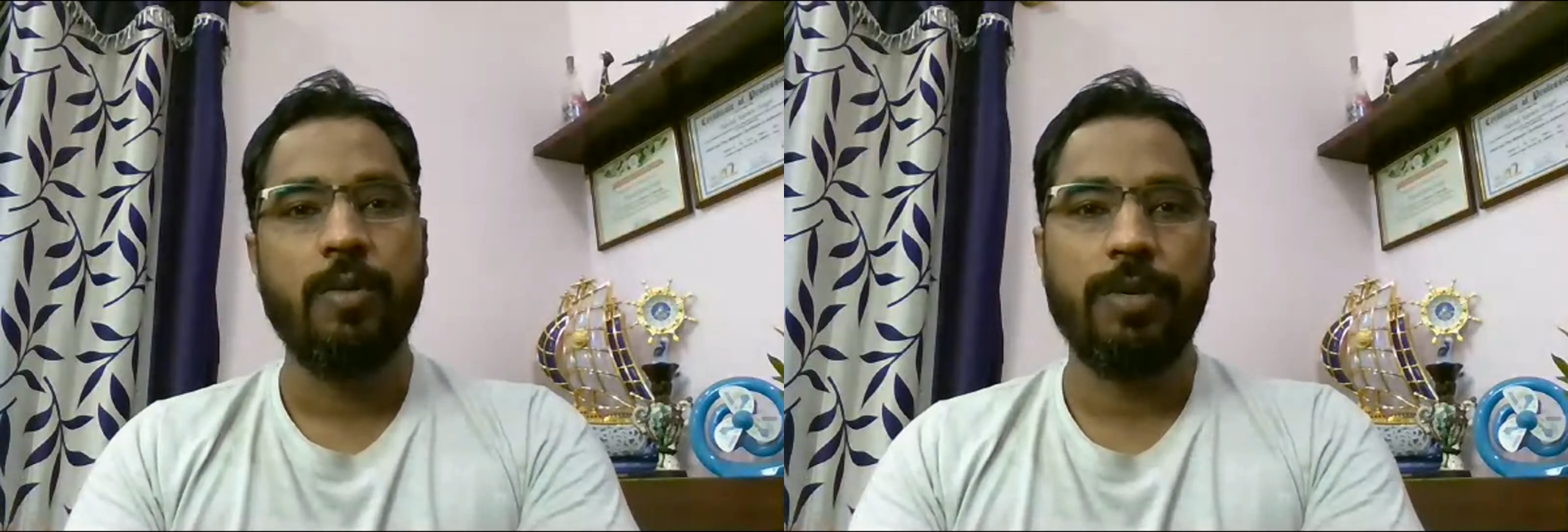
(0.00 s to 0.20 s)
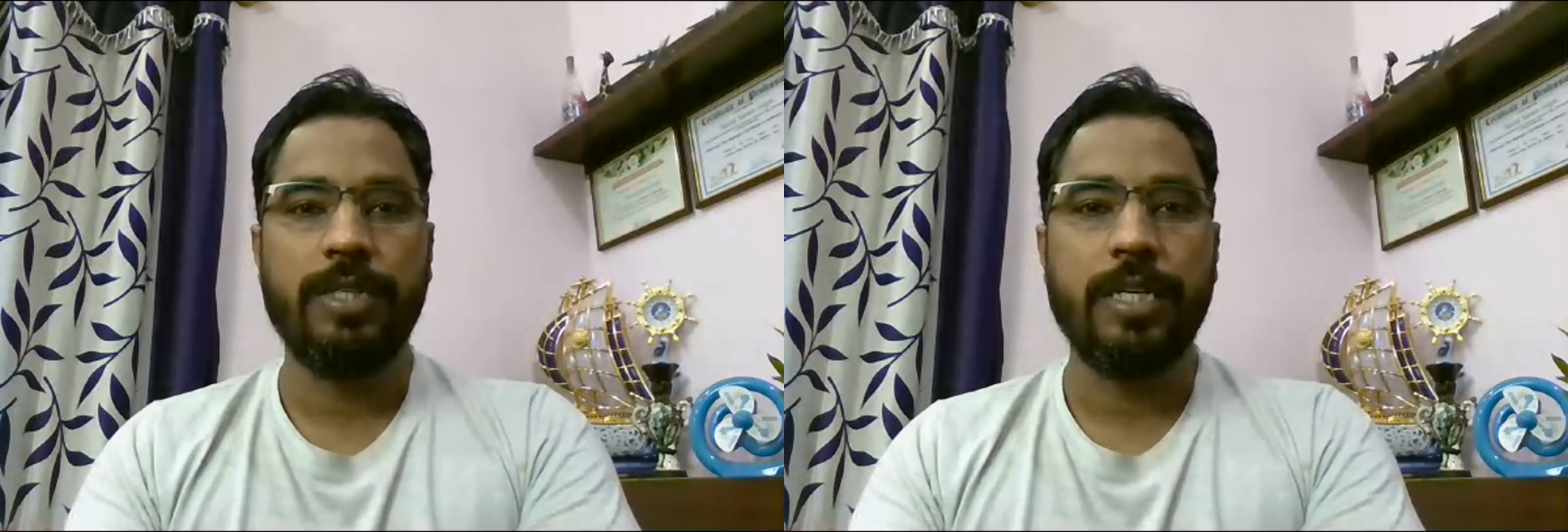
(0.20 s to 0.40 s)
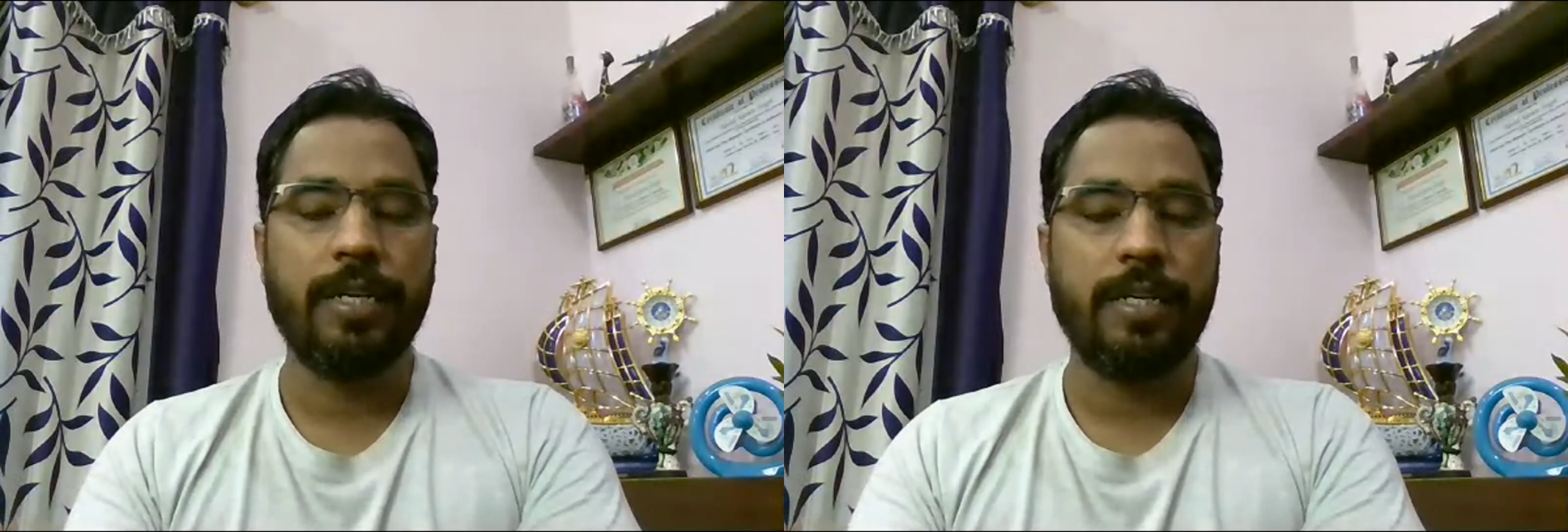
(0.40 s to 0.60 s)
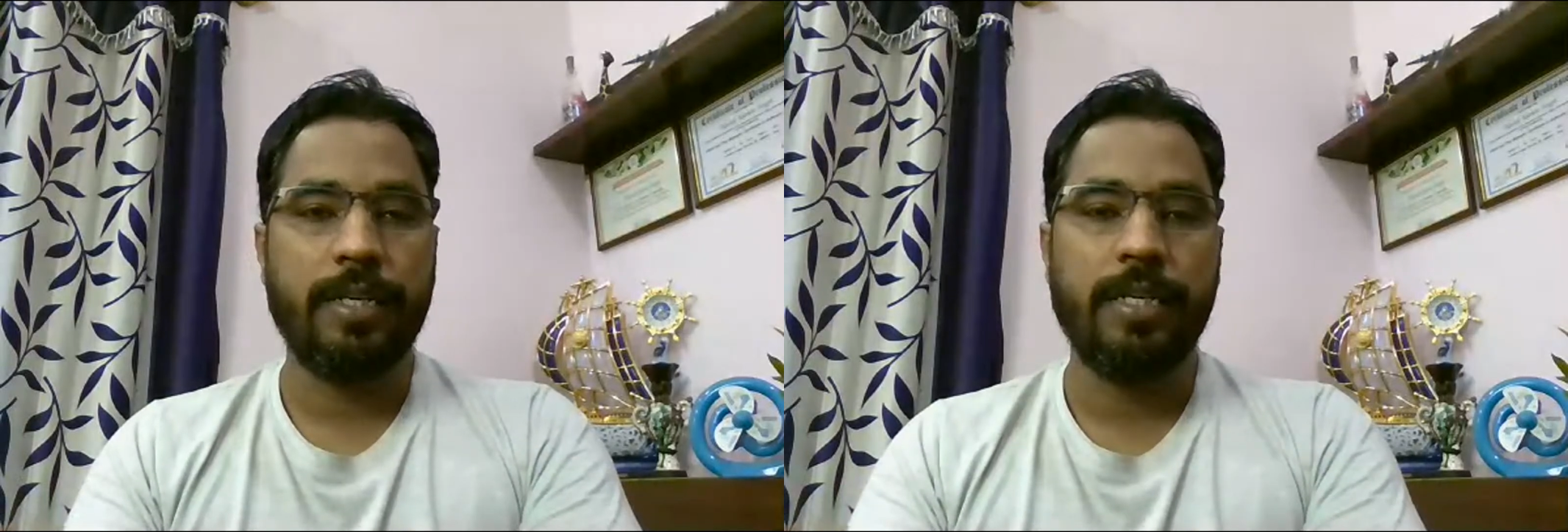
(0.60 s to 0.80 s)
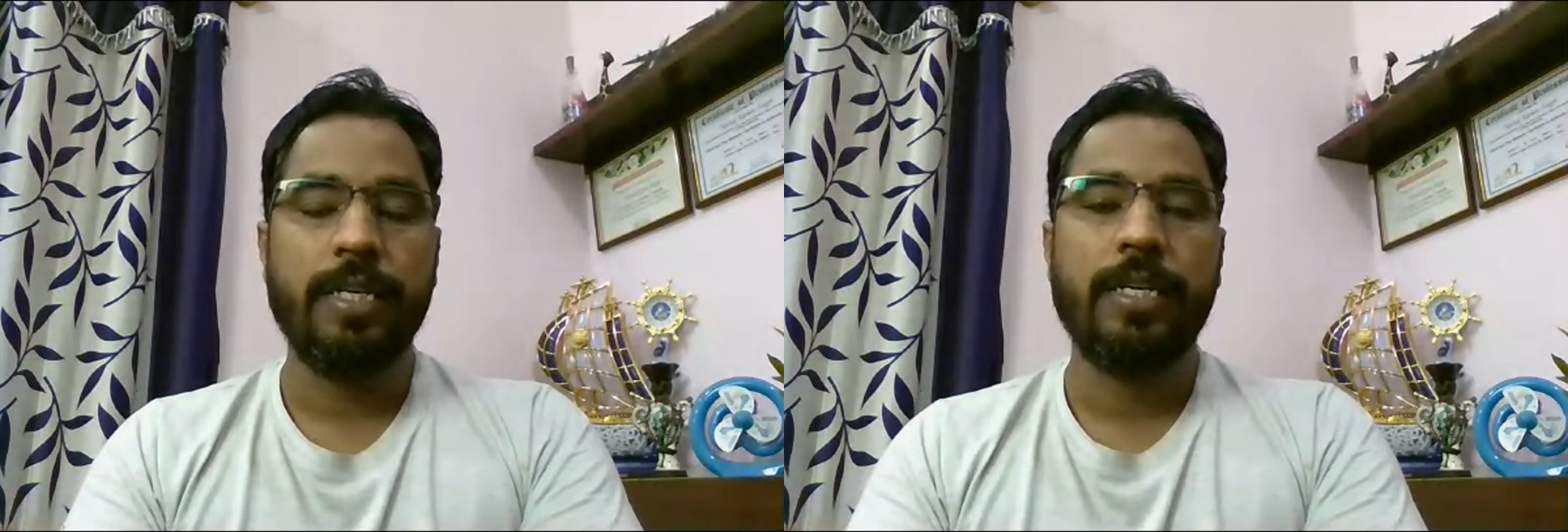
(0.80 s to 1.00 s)
we
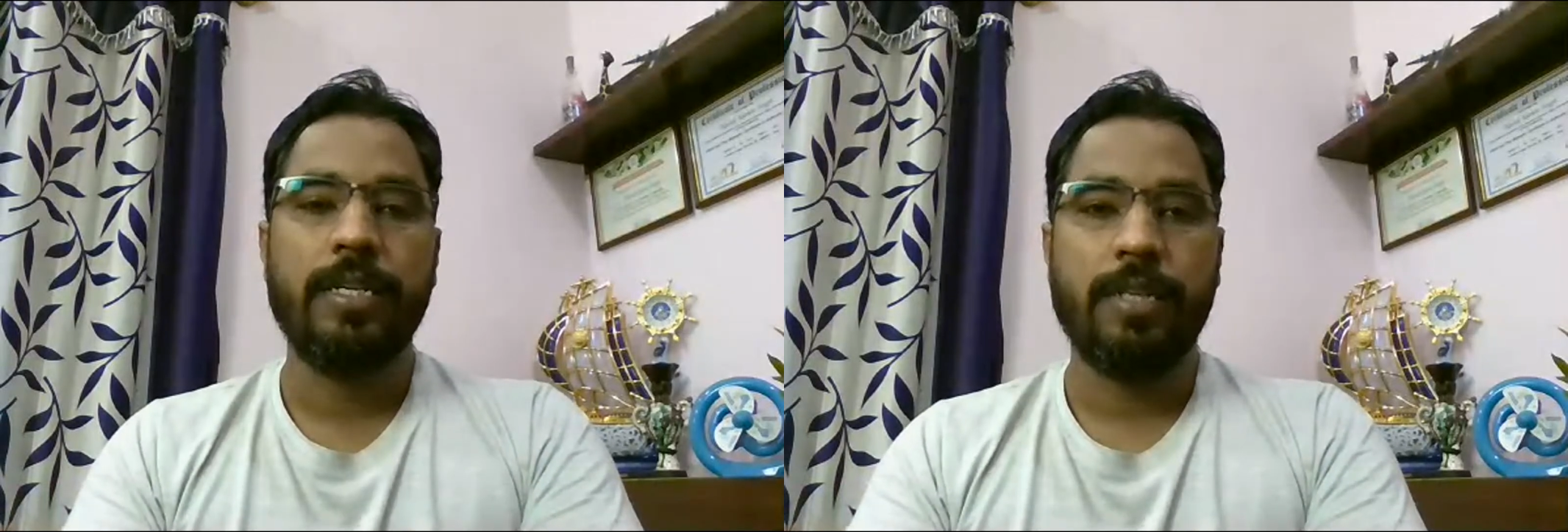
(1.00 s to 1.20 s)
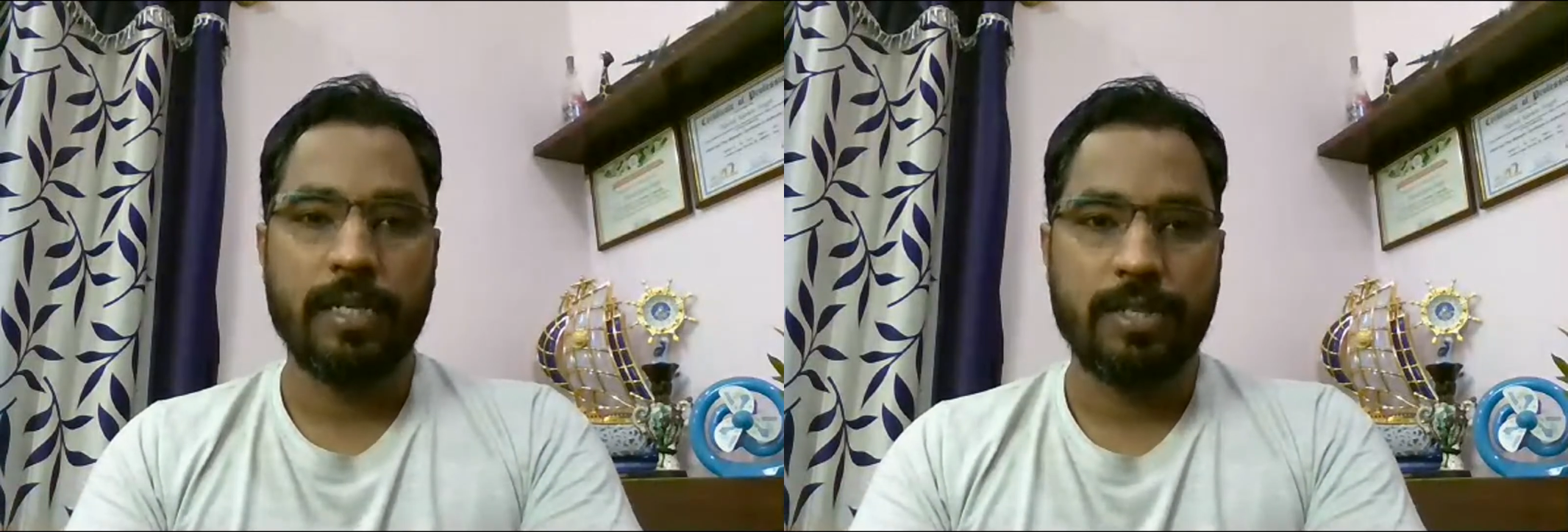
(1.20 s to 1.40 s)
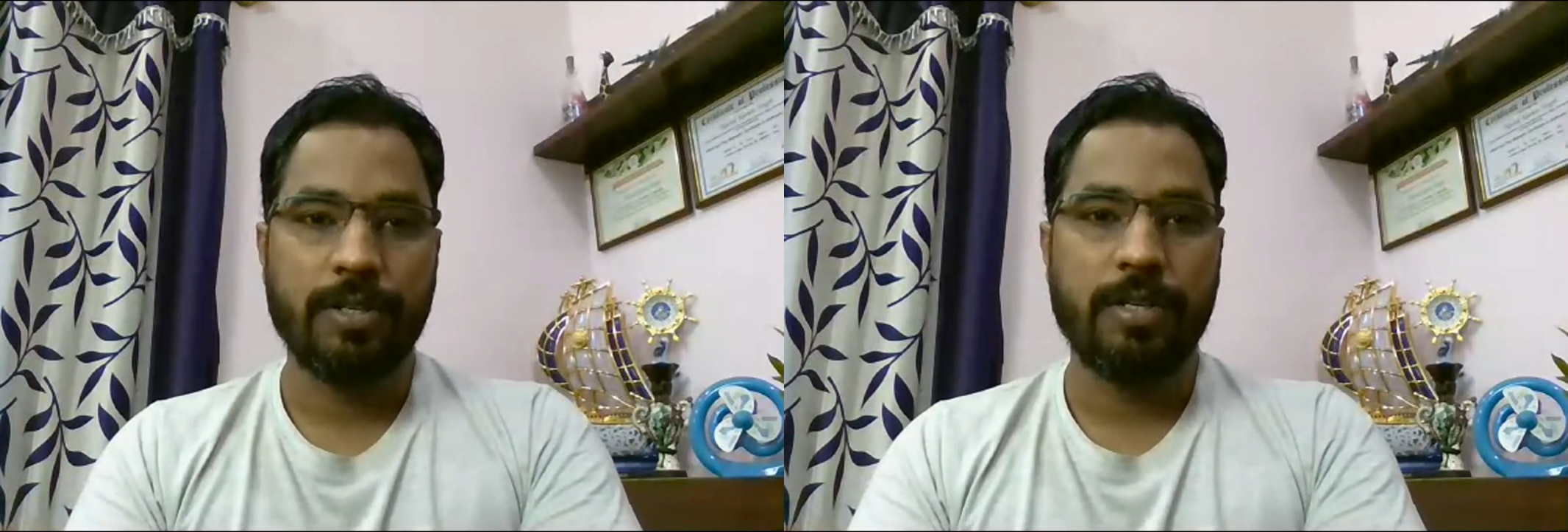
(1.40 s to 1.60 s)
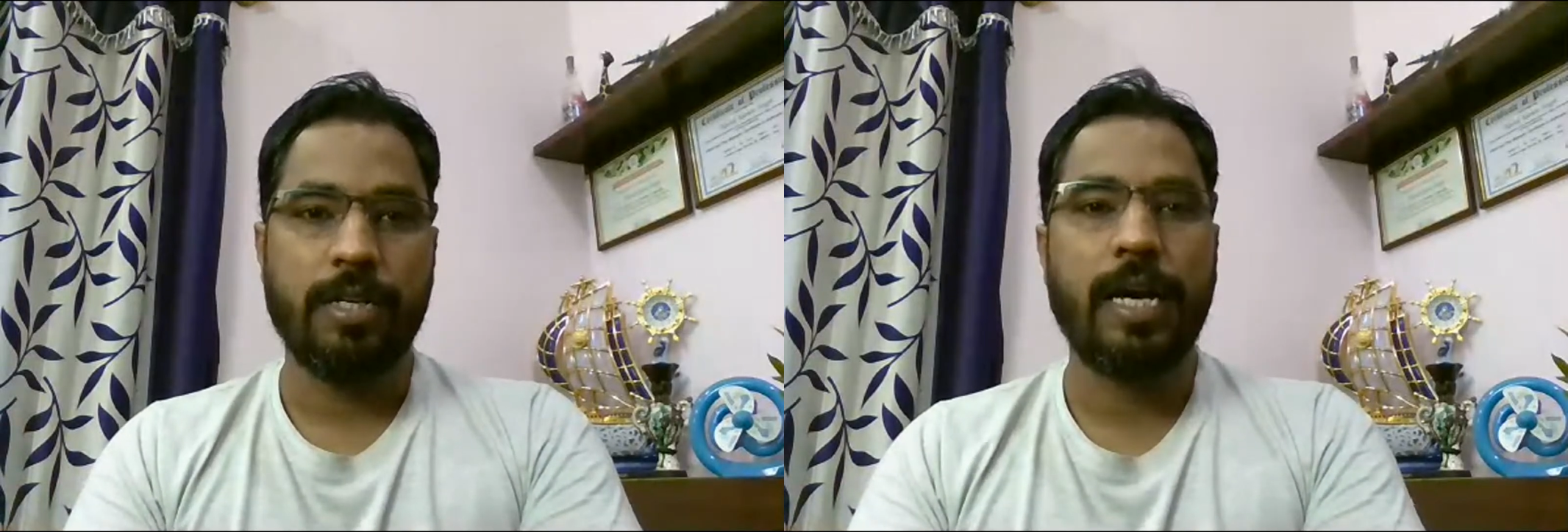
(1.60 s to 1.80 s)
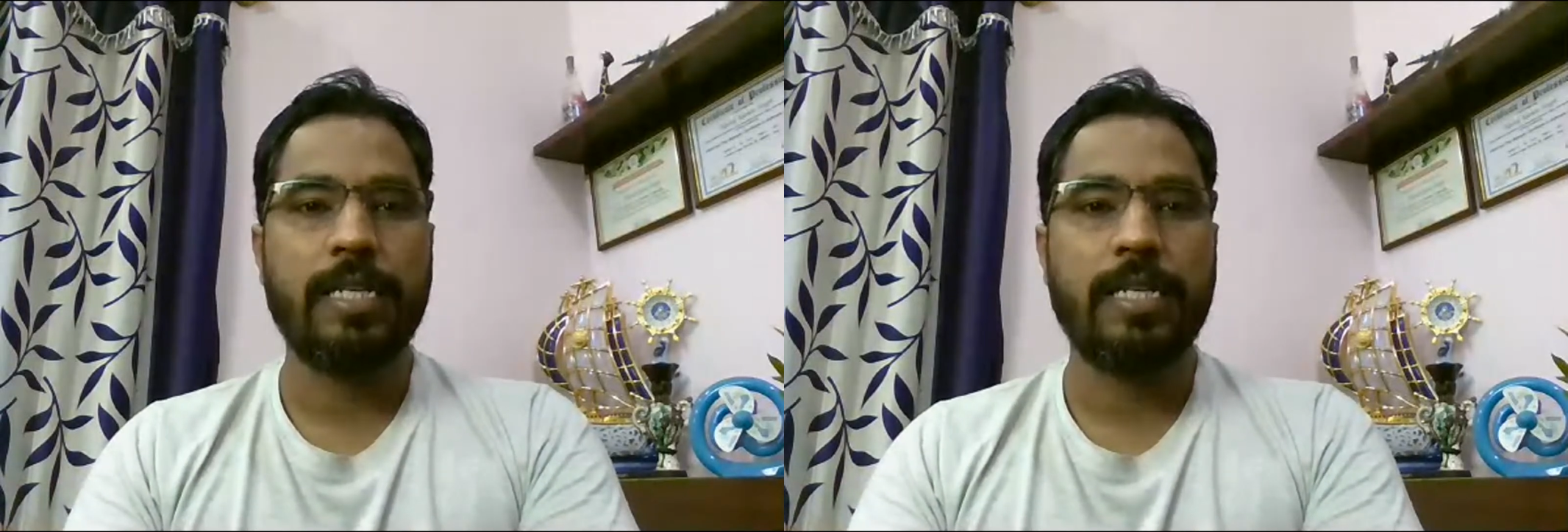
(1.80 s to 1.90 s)
generally answer